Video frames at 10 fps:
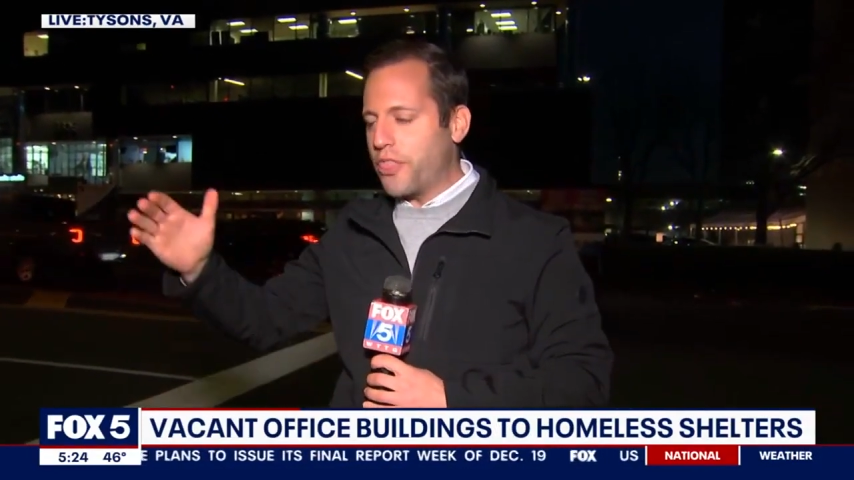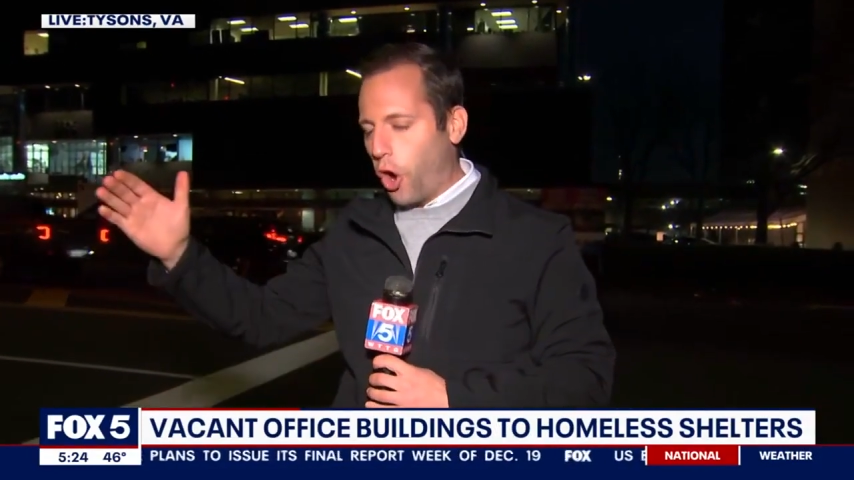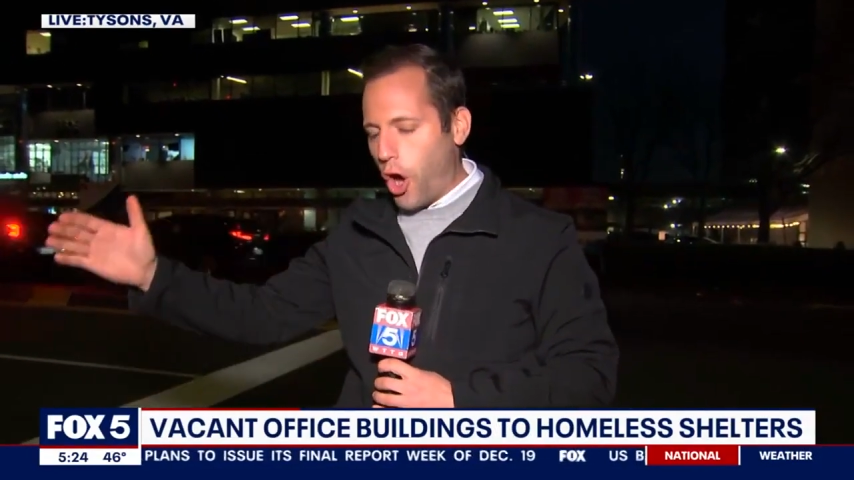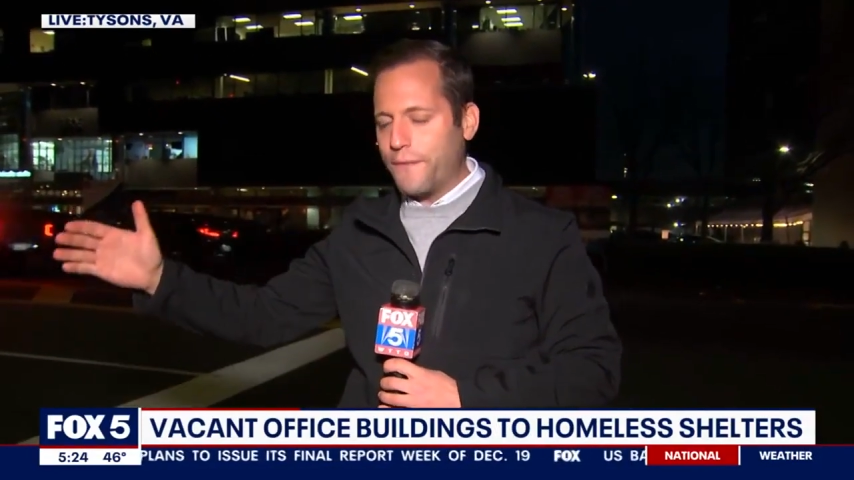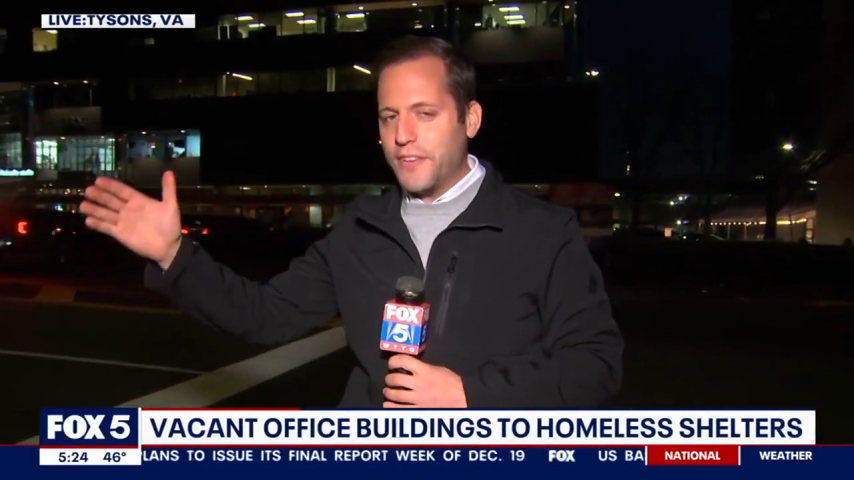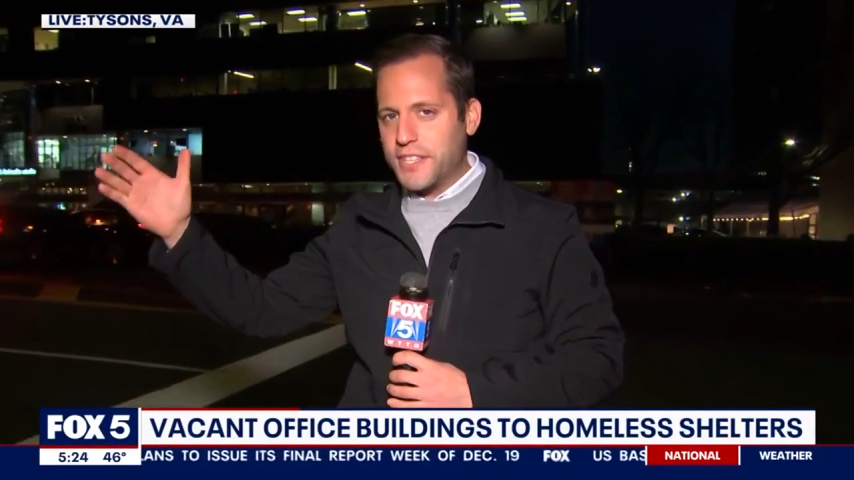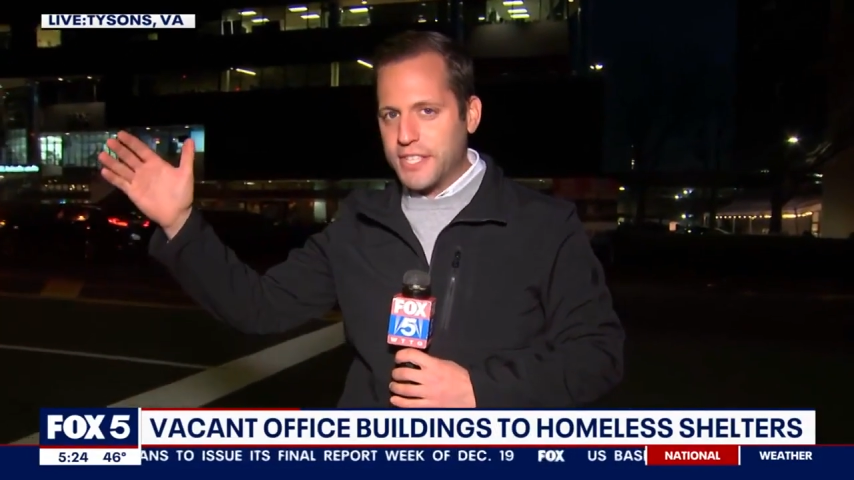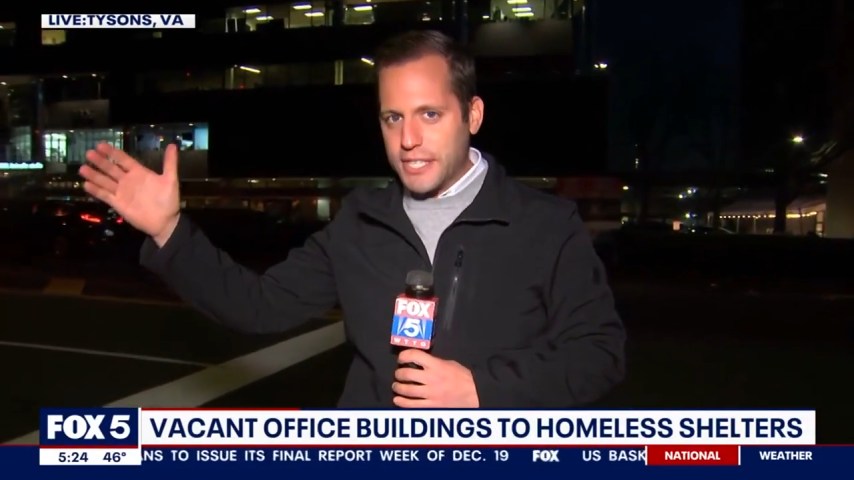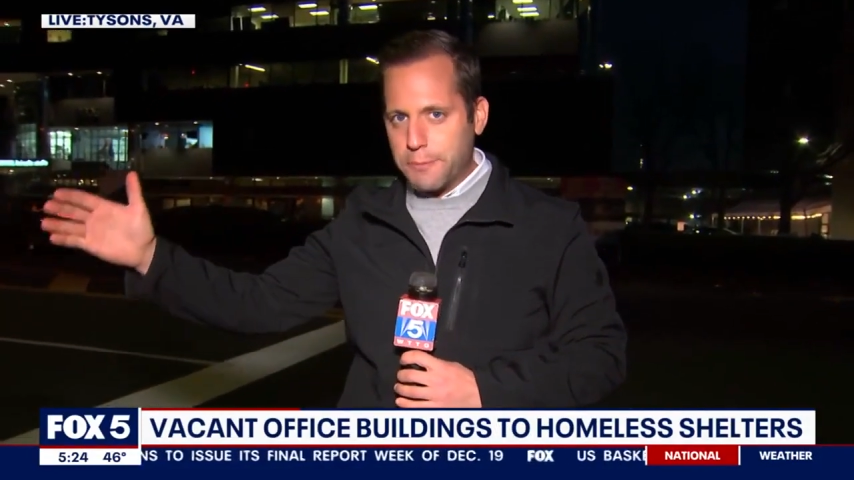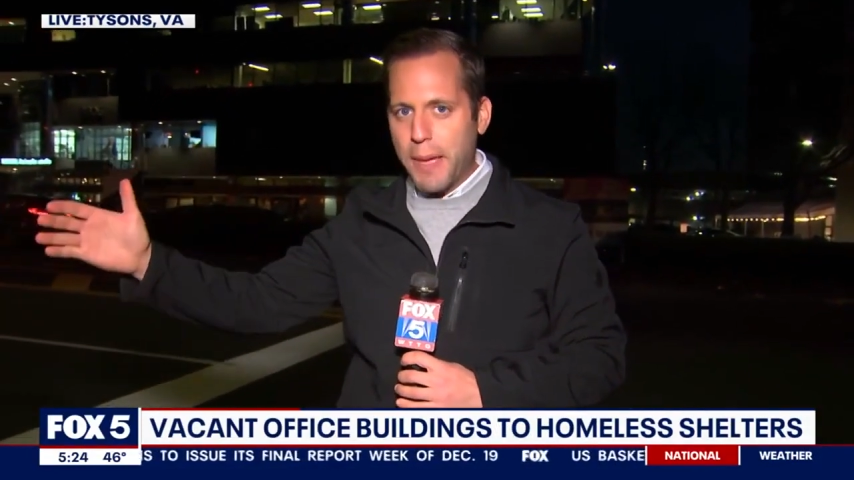with office
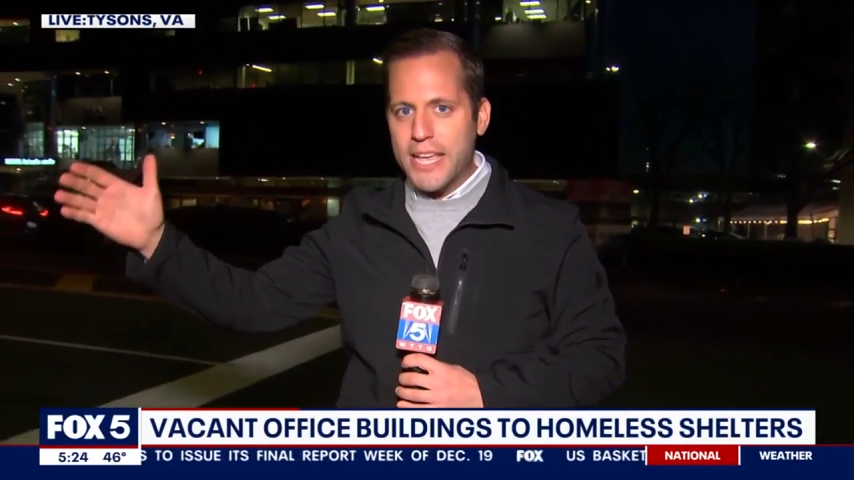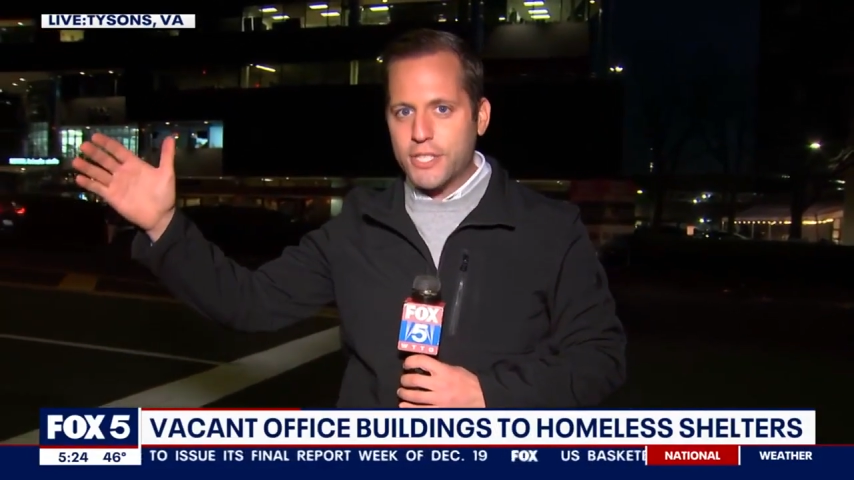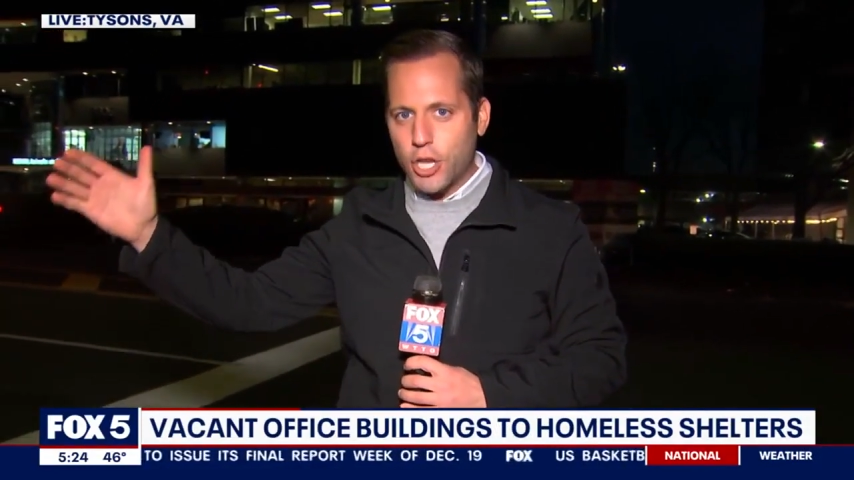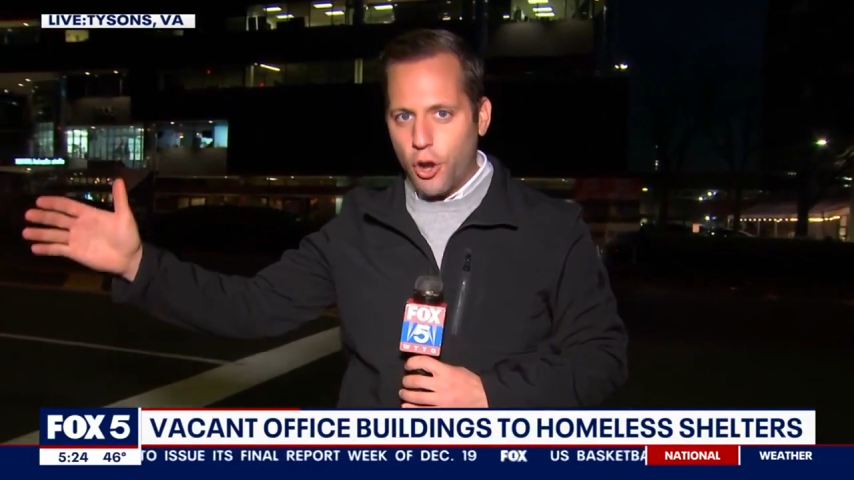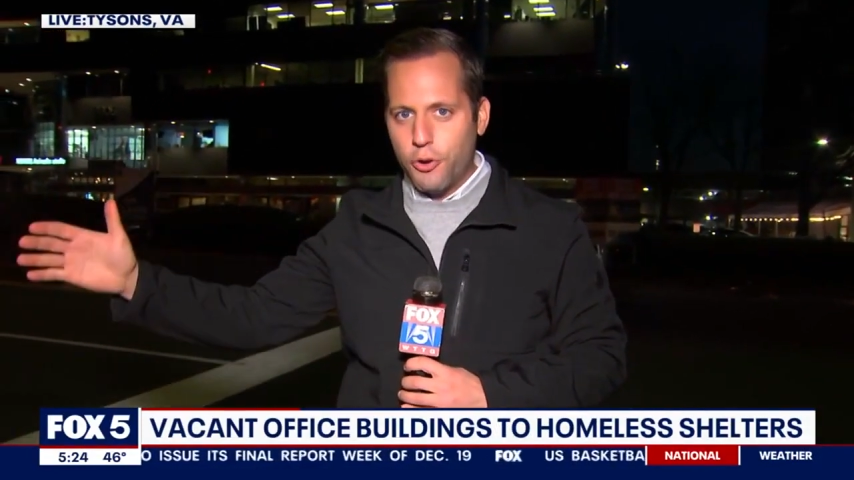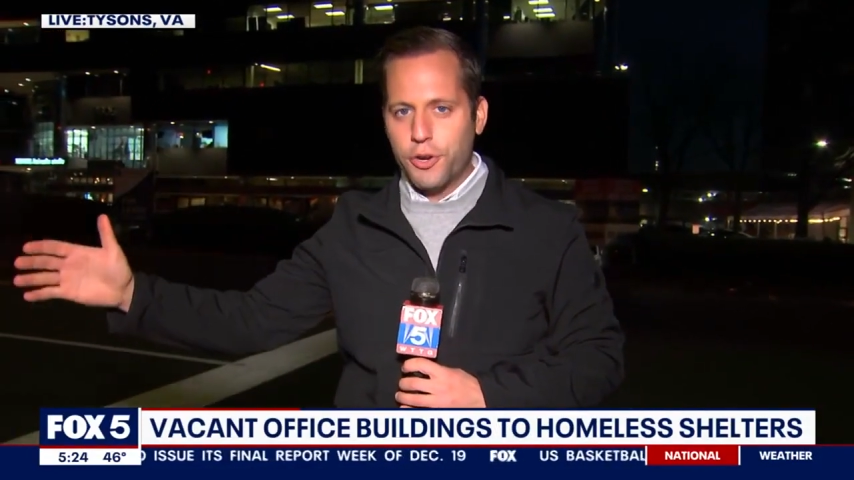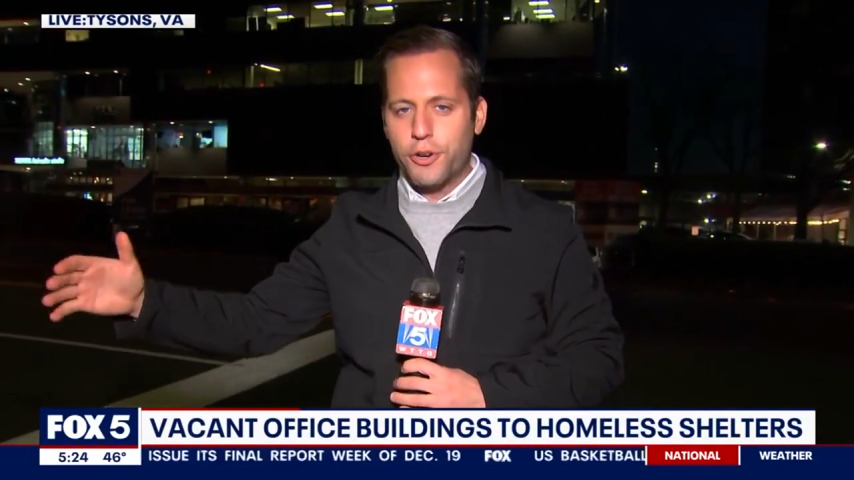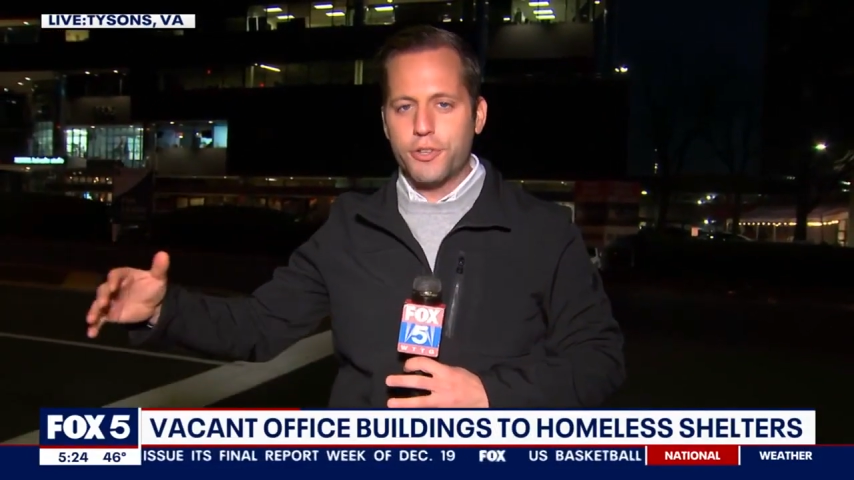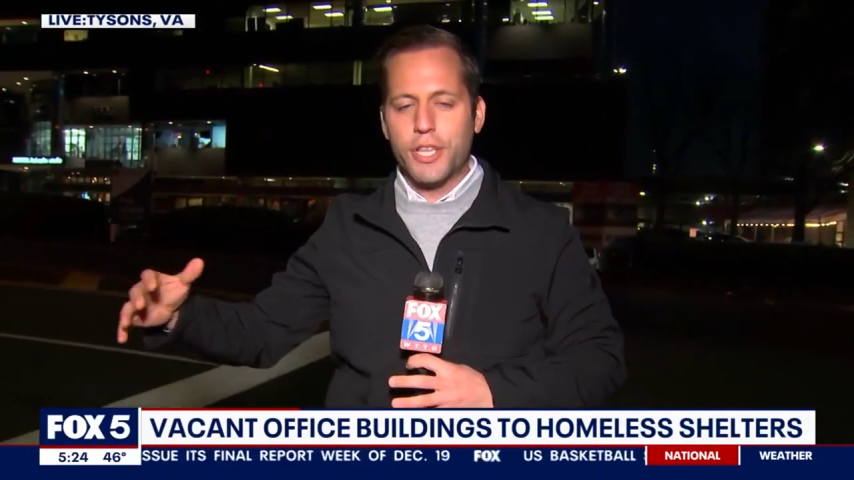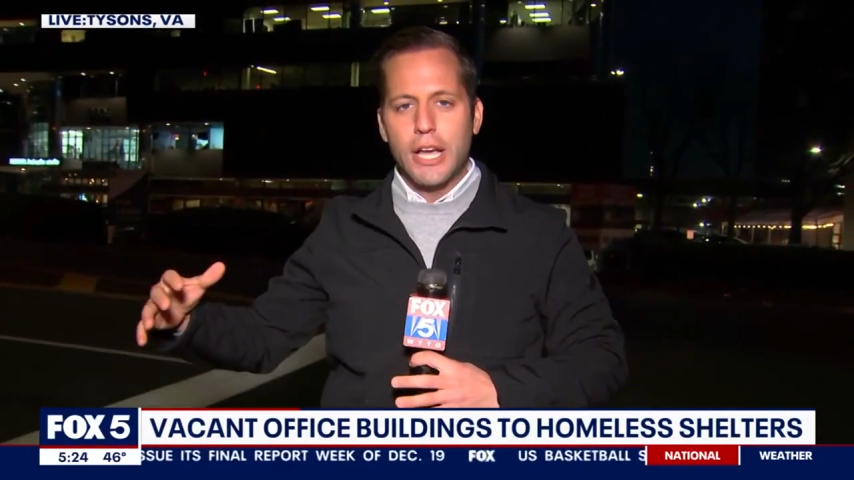space
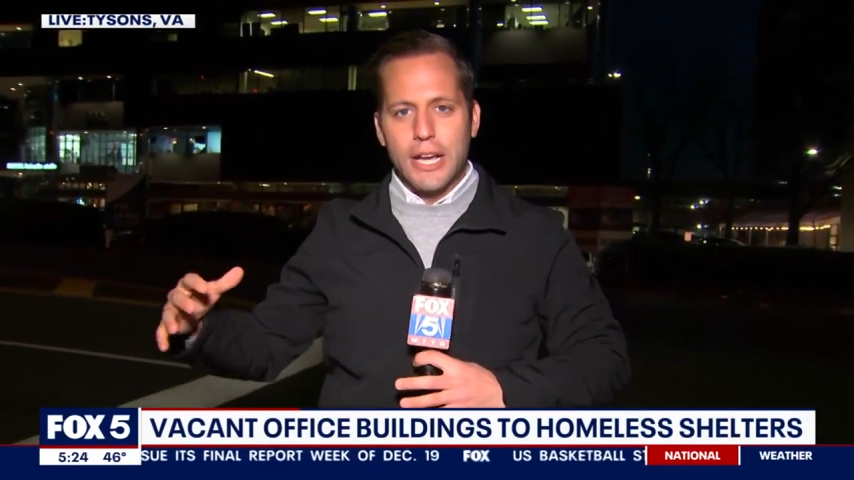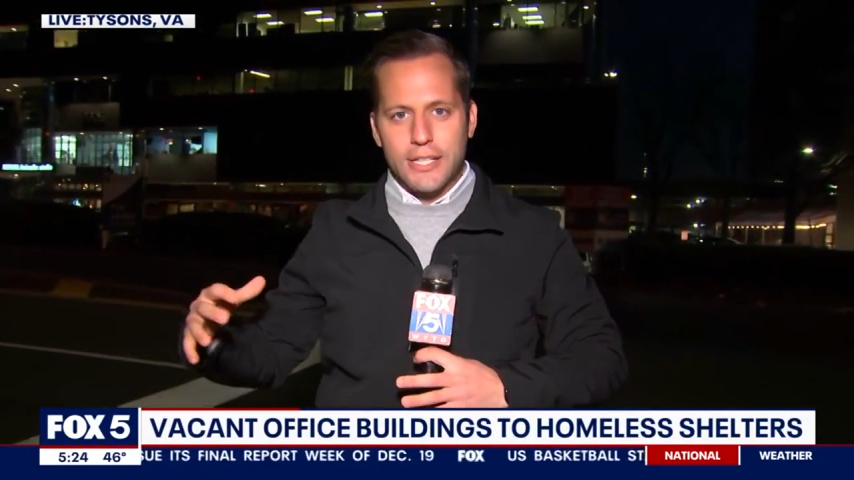owners,